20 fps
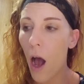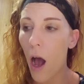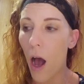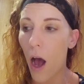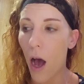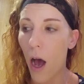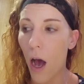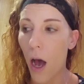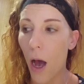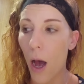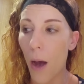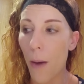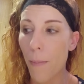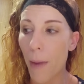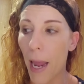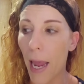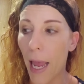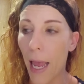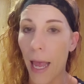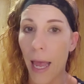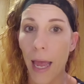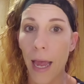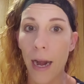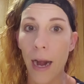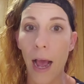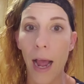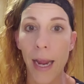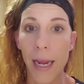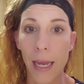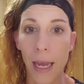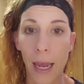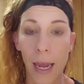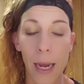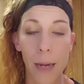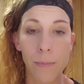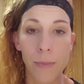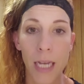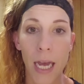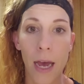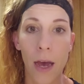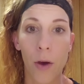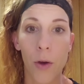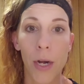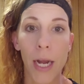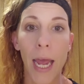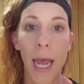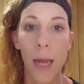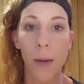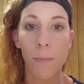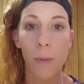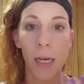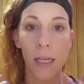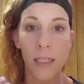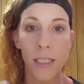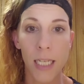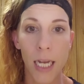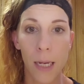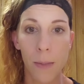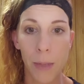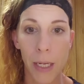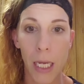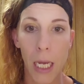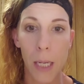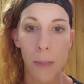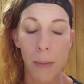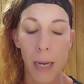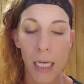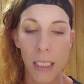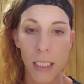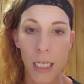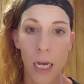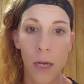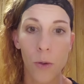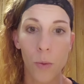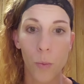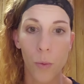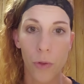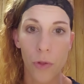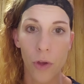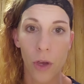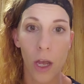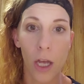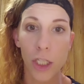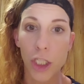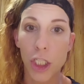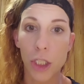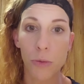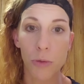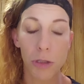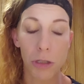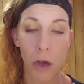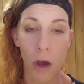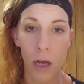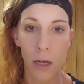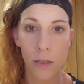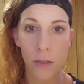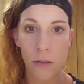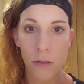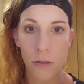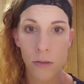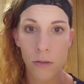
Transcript: And I came down, and by the time I came back down with the gun, she was gone.